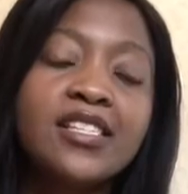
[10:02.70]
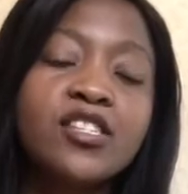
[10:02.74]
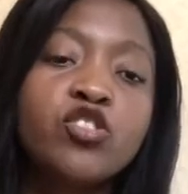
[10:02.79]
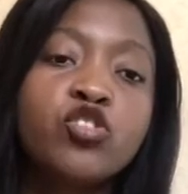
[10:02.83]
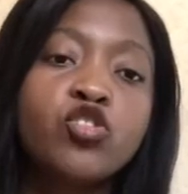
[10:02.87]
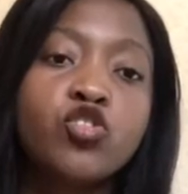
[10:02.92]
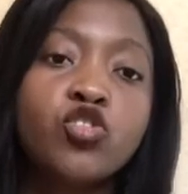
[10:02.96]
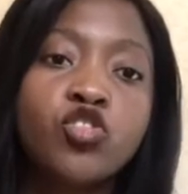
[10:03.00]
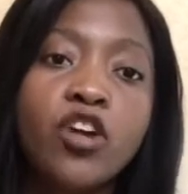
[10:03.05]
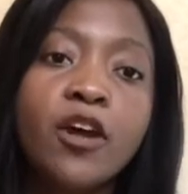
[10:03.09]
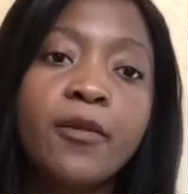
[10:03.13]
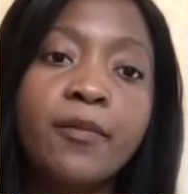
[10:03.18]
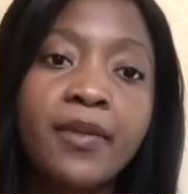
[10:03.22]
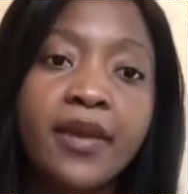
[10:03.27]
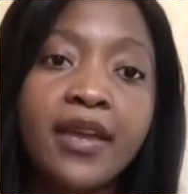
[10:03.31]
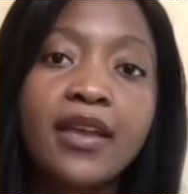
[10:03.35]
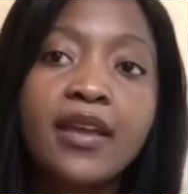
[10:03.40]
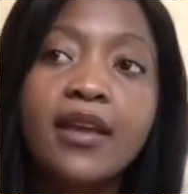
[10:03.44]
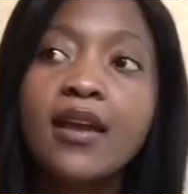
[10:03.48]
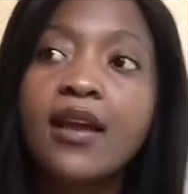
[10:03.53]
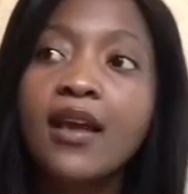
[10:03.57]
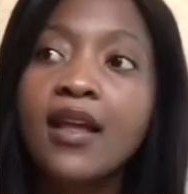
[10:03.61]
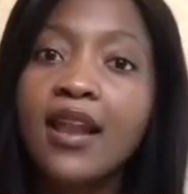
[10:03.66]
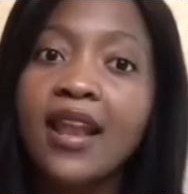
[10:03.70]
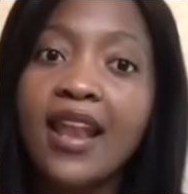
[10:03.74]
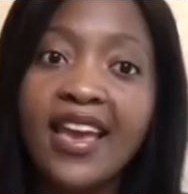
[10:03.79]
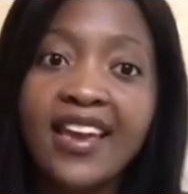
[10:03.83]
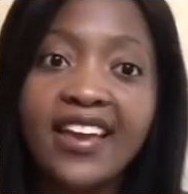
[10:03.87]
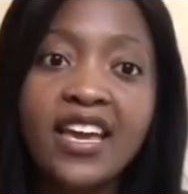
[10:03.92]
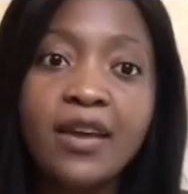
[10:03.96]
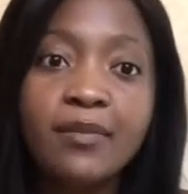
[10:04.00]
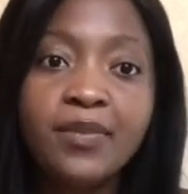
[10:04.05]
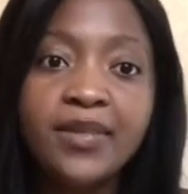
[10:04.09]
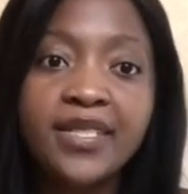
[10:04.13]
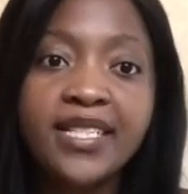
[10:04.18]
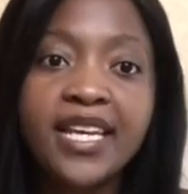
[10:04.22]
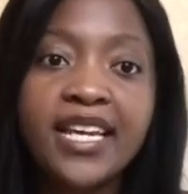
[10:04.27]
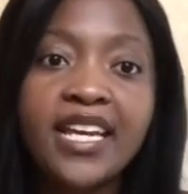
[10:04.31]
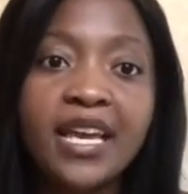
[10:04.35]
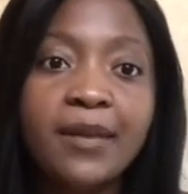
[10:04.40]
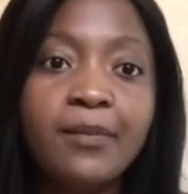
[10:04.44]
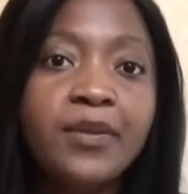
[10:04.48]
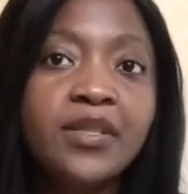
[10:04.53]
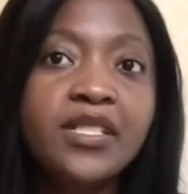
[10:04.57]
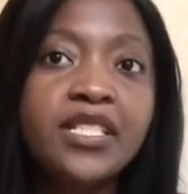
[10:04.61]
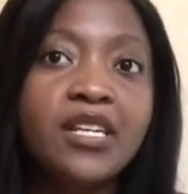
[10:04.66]
is dropping, like
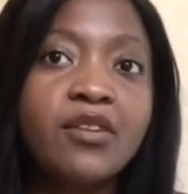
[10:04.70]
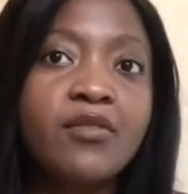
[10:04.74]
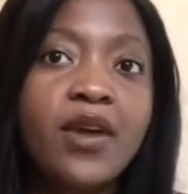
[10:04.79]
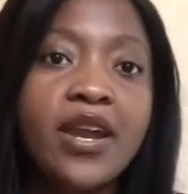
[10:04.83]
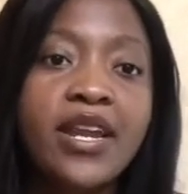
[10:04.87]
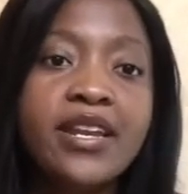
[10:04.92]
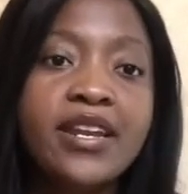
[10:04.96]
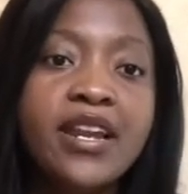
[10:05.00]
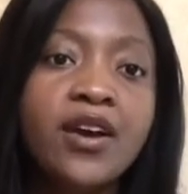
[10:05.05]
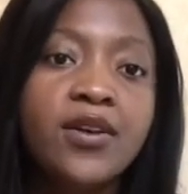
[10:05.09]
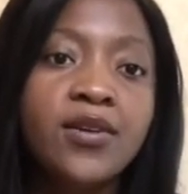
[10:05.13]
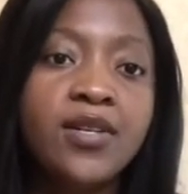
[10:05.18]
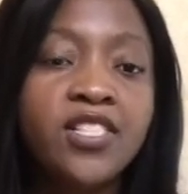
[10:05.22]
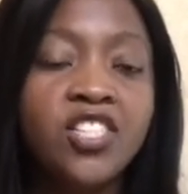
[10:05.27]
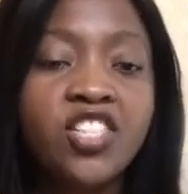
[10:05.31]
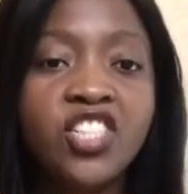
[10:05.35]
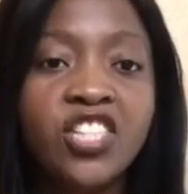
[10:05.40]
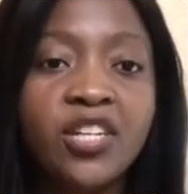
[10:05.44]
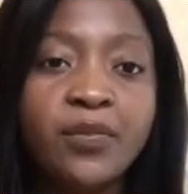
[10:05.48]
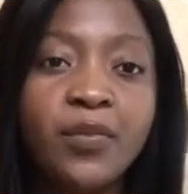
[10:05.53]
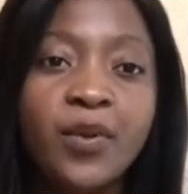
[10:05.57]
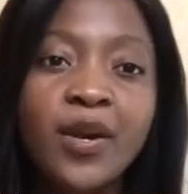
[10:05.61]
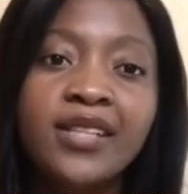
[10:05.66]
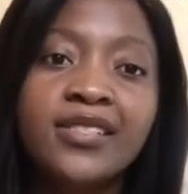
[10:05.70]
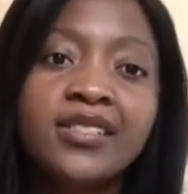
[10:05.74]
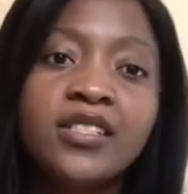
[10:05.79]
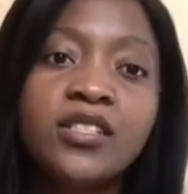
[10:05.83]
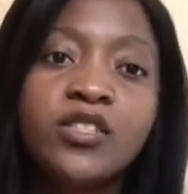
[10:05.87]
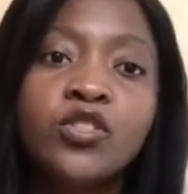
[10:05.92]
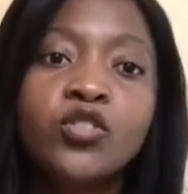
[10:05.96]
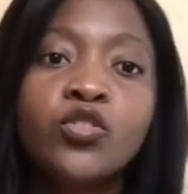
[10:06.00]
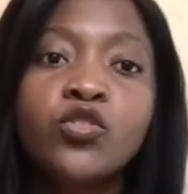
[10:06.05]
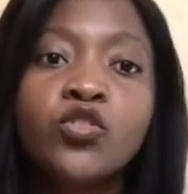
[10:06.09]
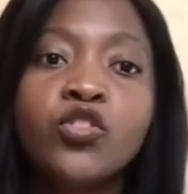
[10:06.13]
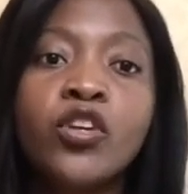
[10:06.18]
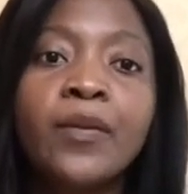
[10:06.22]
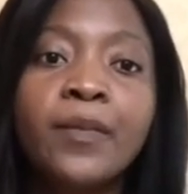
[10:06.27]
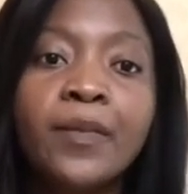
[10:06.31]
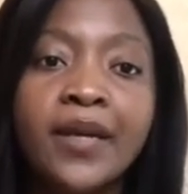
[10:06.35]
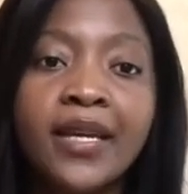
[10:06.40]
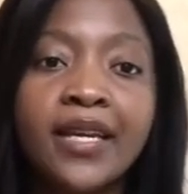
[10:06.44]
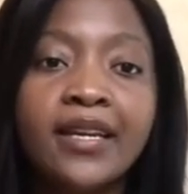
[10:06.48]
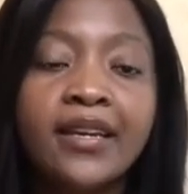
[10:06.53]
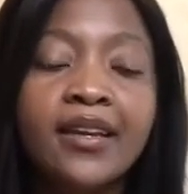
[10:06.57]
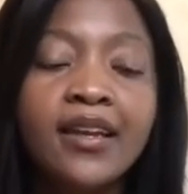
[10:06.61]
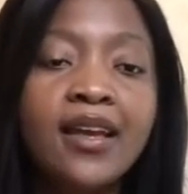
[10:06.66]
Capitec right now, its share price is
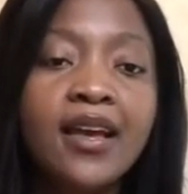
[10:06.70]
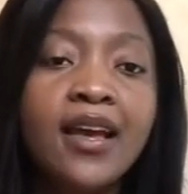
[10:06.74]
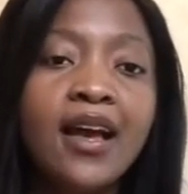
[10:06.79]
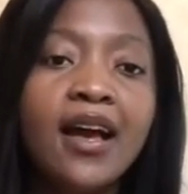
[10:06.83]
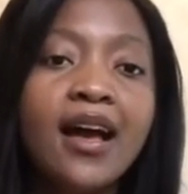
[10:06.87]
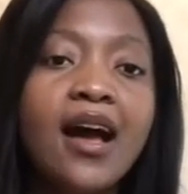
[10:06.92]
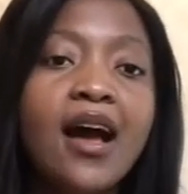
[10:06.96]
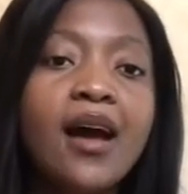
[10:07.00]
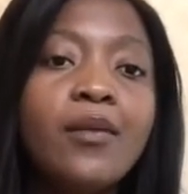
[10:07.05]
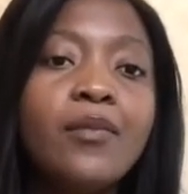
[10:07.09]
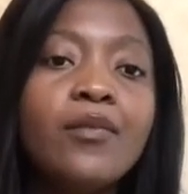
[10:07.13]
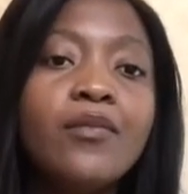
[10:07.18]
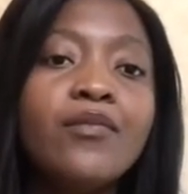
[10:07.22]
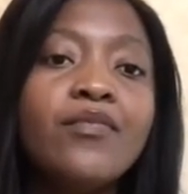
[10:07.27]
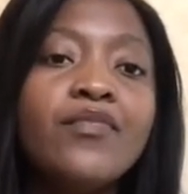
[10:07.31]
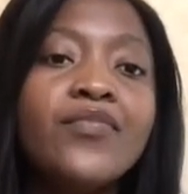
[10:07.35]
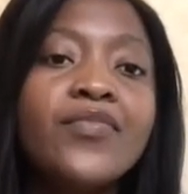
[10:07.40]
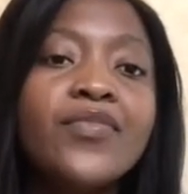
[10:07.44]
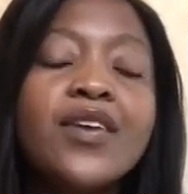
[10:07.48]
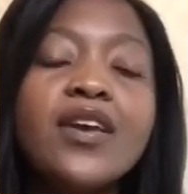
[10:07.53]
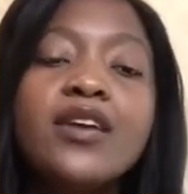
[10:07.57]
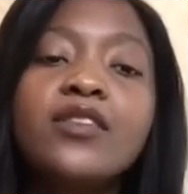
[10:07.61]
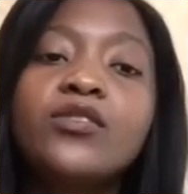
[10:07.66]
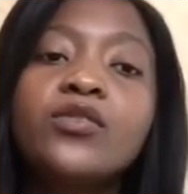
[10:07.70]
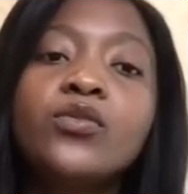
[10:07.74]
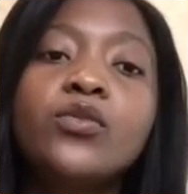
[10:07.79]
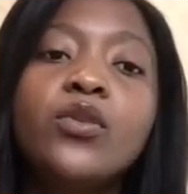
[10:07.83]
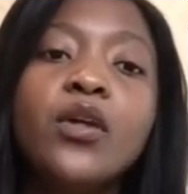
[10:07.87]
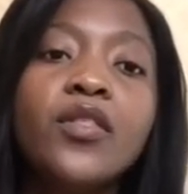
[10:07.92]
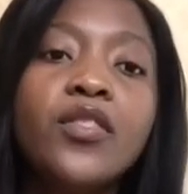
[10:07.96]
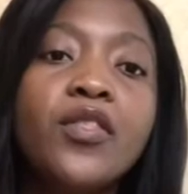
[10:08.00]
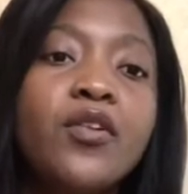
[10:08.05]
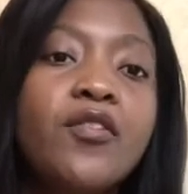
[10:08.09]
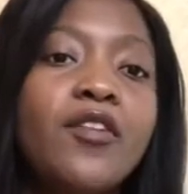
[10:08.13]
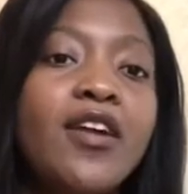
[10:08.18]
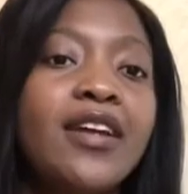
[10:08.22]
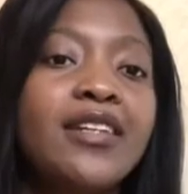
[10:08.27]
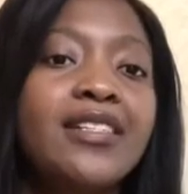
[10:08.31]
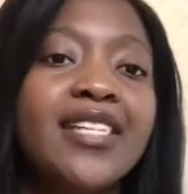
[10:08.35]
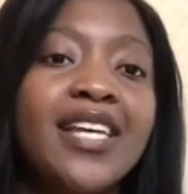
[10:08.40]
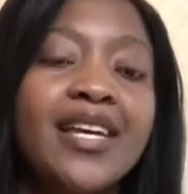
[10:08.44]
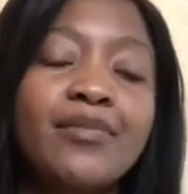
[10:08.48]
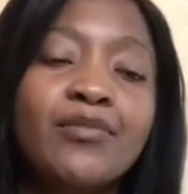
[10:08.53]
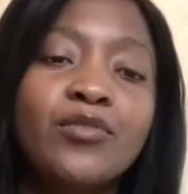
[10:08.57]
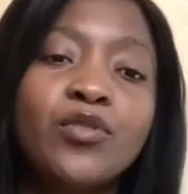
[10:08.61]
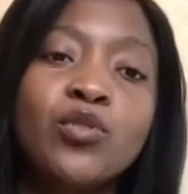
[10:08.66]
dropping, it's not the right
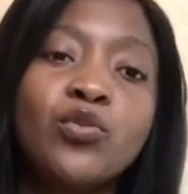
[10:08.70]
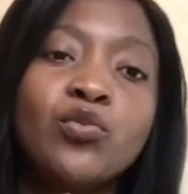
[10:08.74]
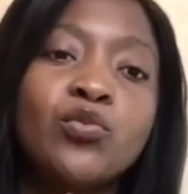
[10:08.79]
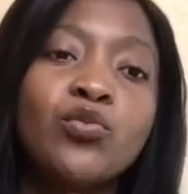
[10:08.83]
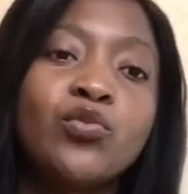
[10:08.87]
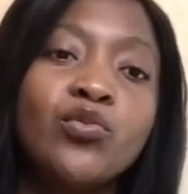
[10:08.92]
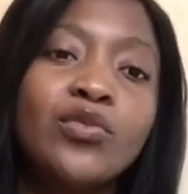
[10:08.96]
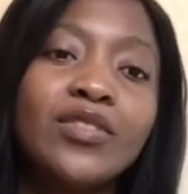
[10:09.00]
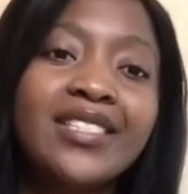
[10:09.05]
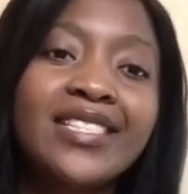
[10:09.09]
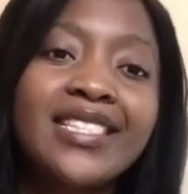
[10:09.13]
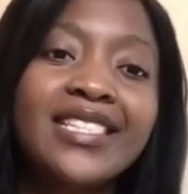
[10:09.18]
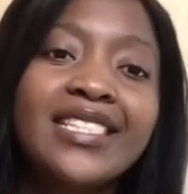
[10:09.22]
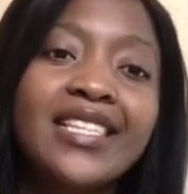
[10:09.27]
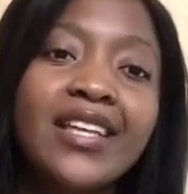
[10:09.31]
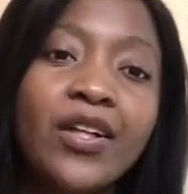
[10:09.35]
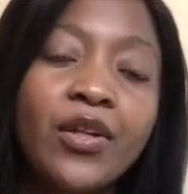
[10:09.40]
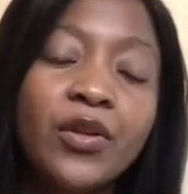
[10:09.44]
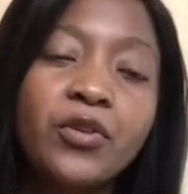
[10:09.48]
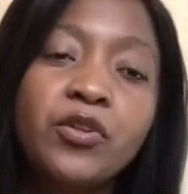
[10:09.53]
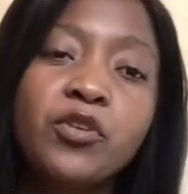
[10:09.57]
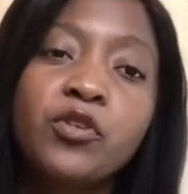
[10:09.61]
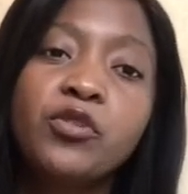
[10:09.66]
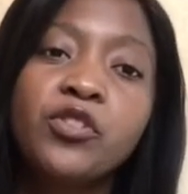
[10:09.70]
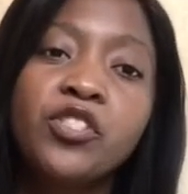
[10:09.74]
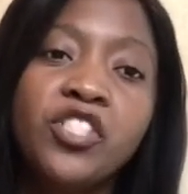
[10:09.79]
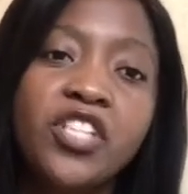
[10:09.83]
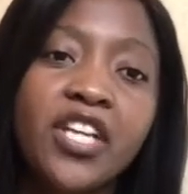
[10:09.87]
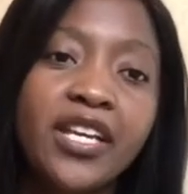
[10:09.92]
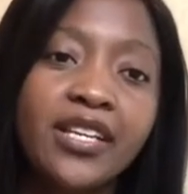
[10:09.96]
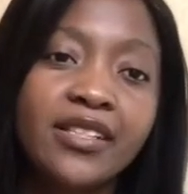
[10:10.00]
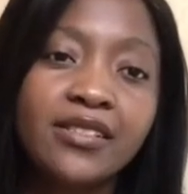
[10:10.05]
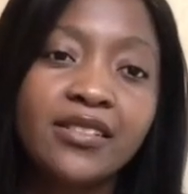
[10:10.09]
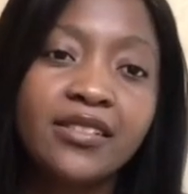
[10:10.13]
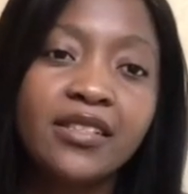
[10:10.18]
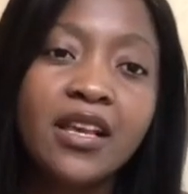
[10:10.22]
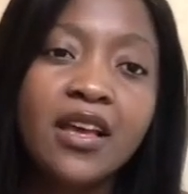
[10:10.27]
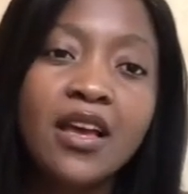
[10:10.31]
time to sell your shares.